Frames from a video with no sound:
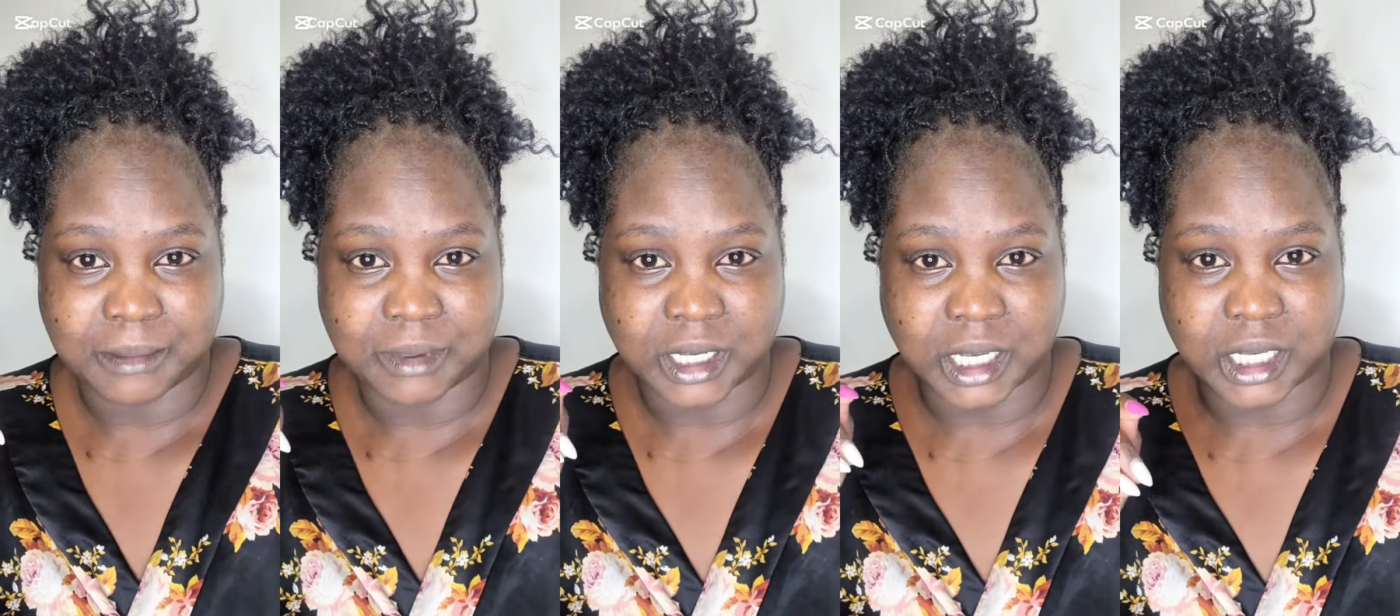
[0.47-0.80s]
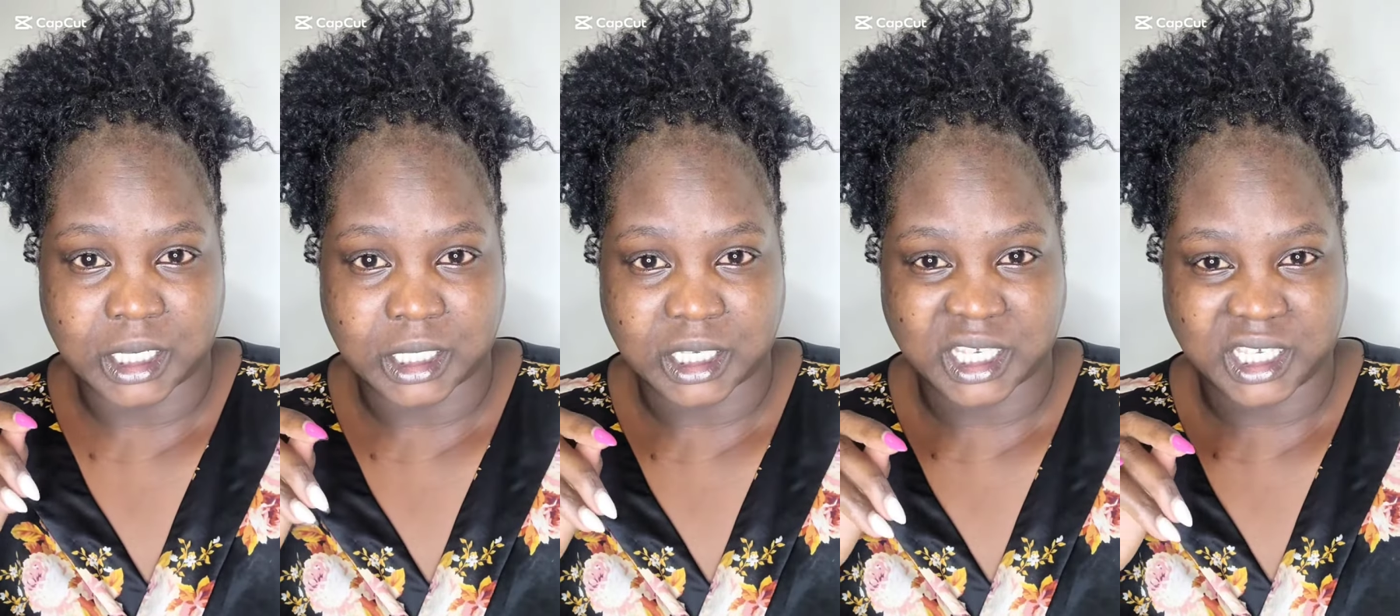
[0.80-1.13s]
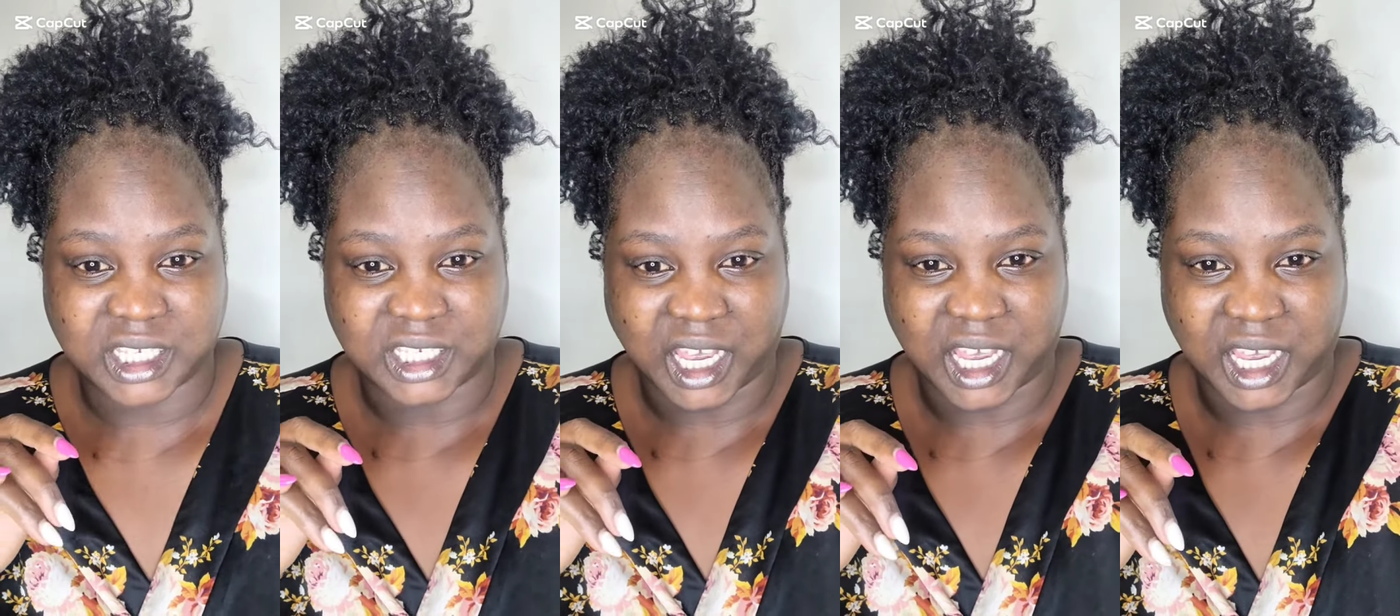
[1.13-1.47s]
Hi
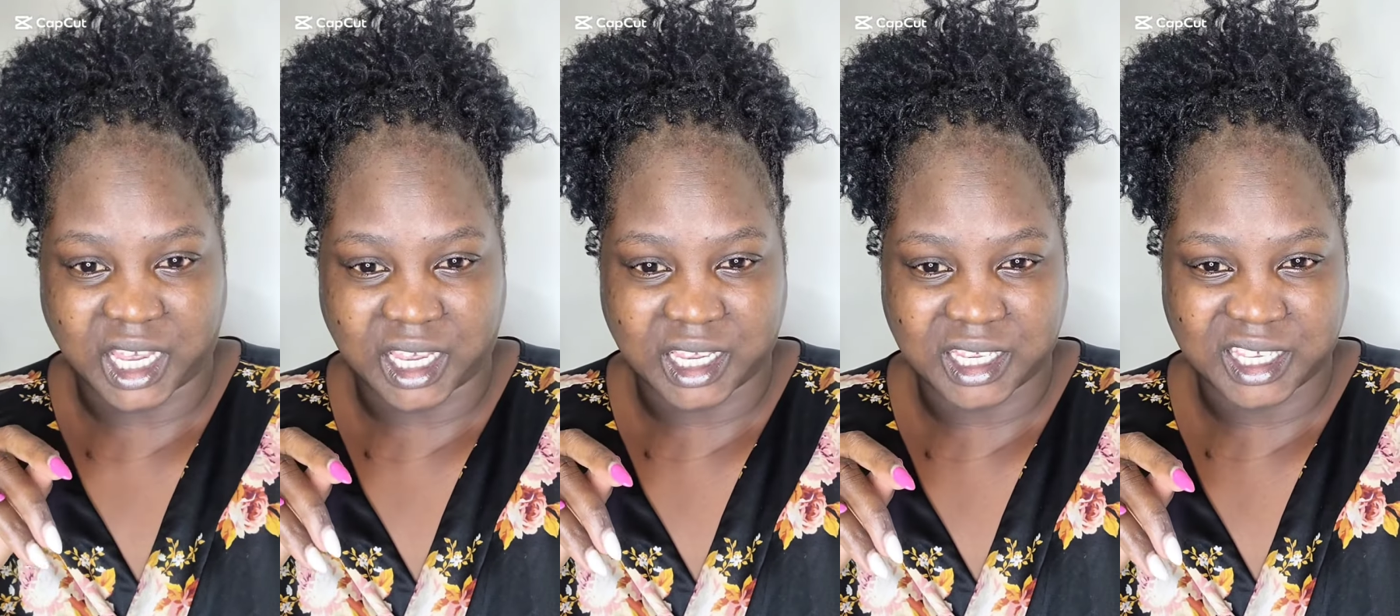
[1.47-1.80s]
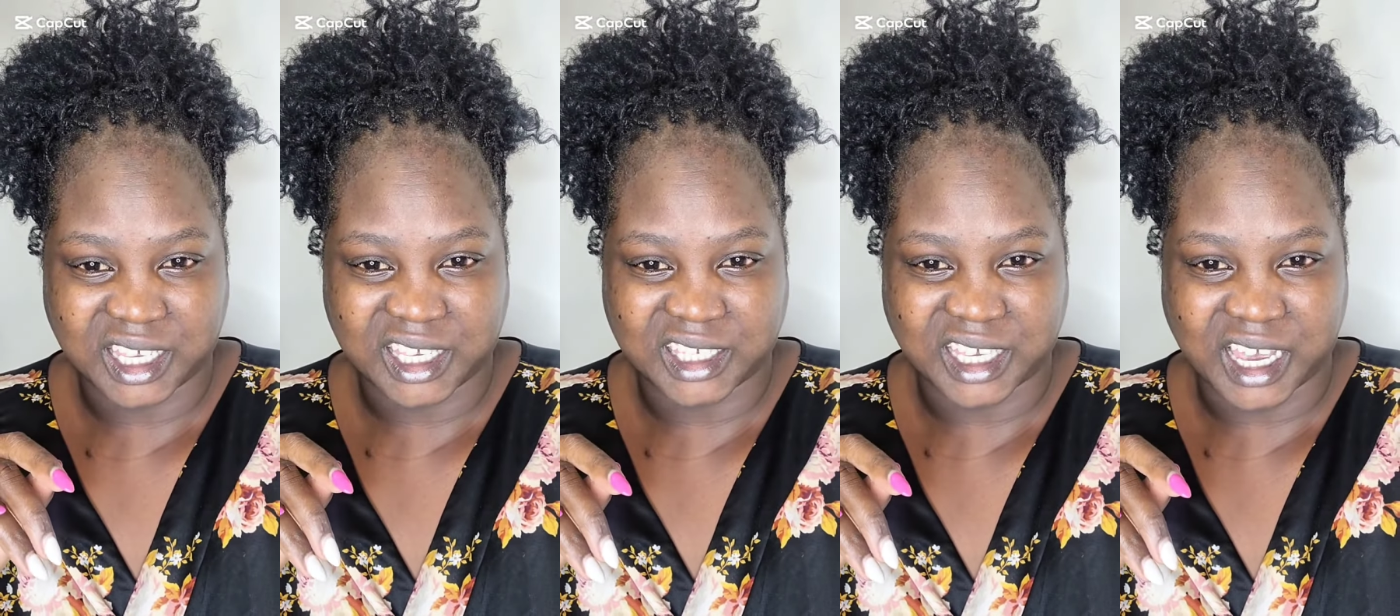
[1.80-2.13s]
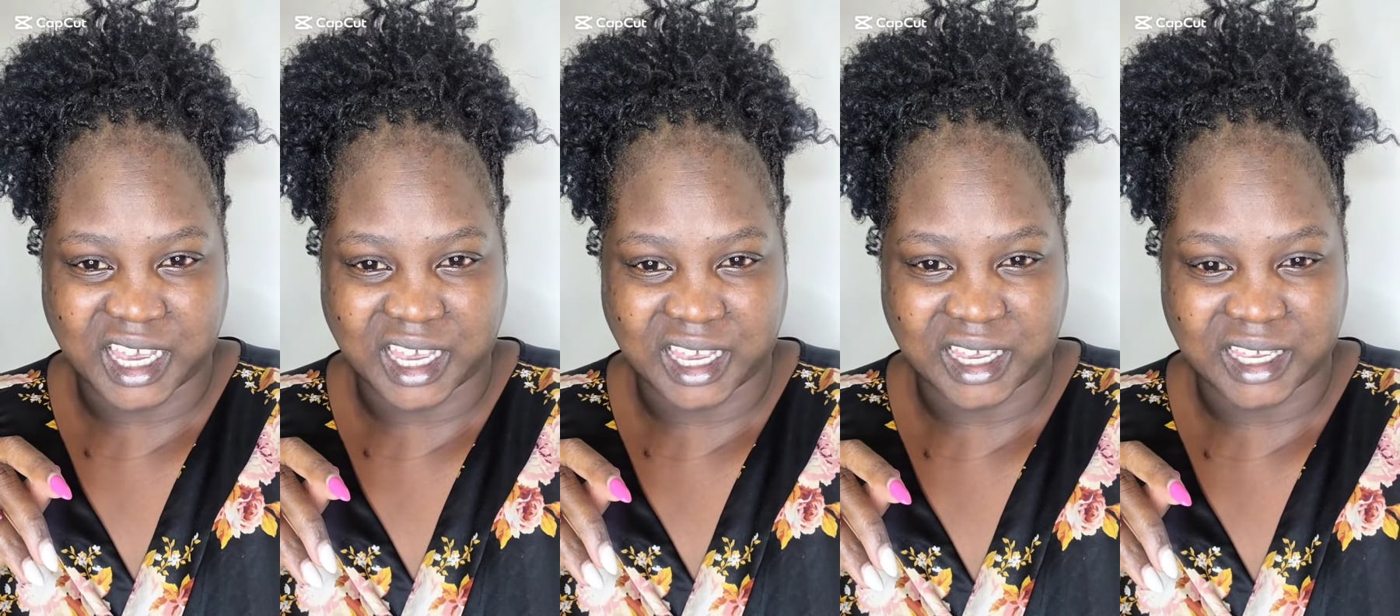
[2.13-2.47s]
everyone,
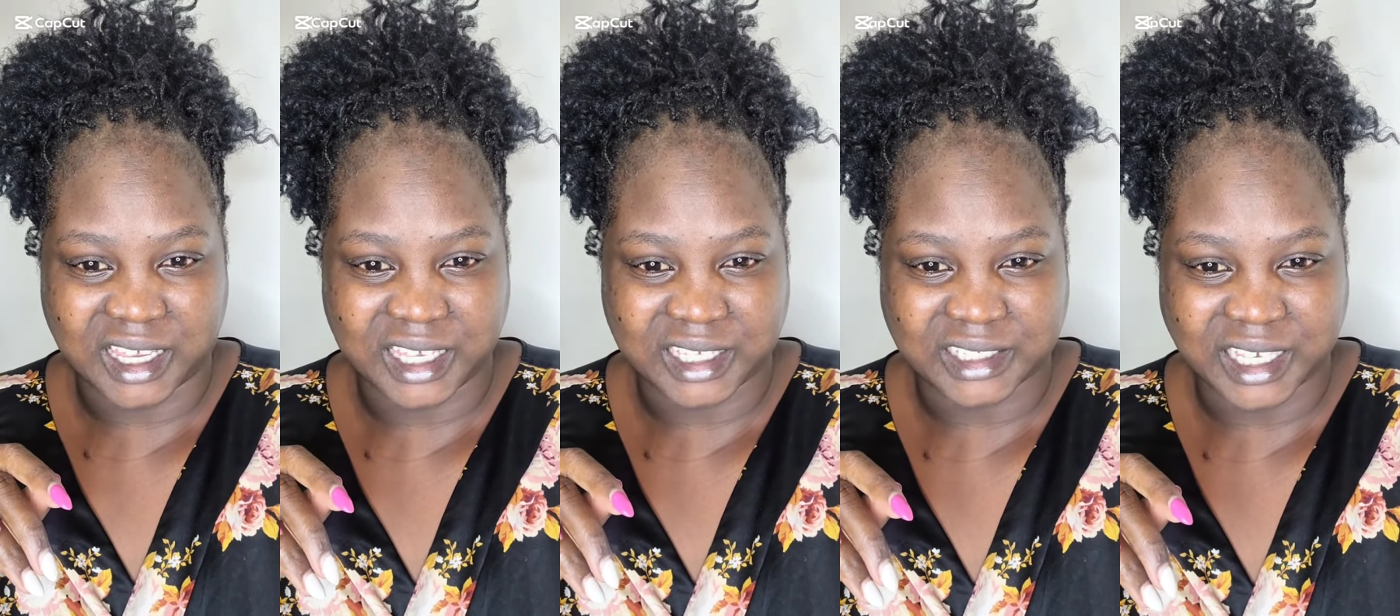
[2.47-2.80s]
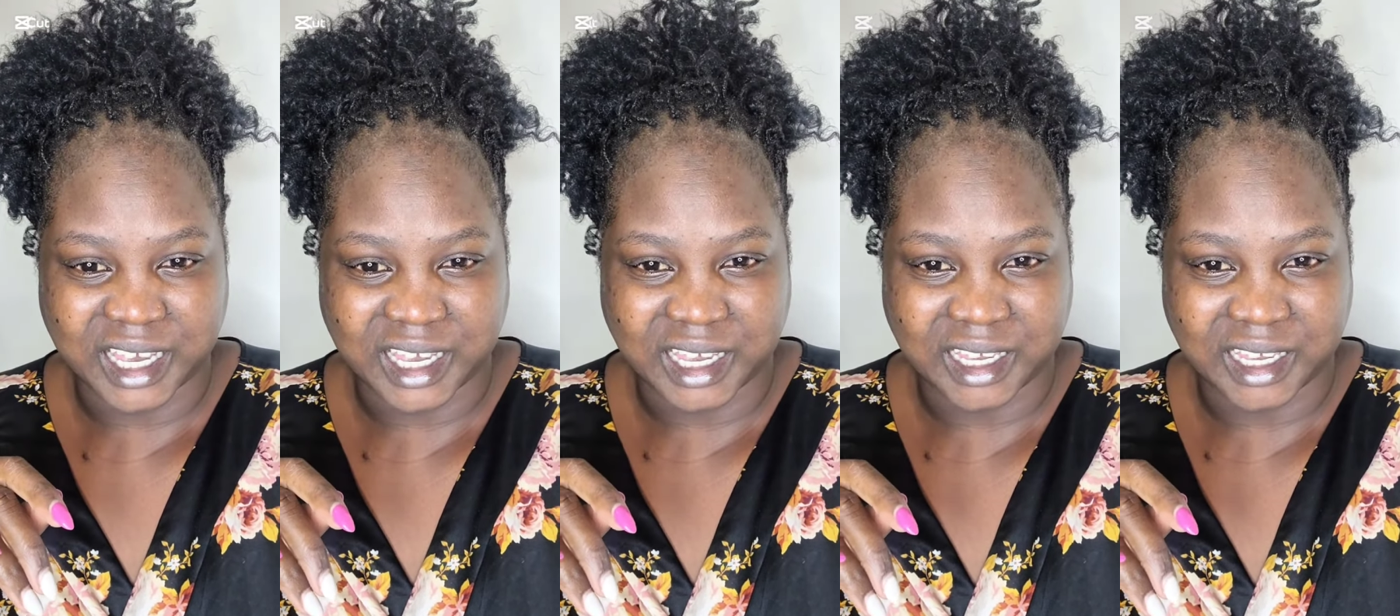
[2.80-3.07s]
welcome back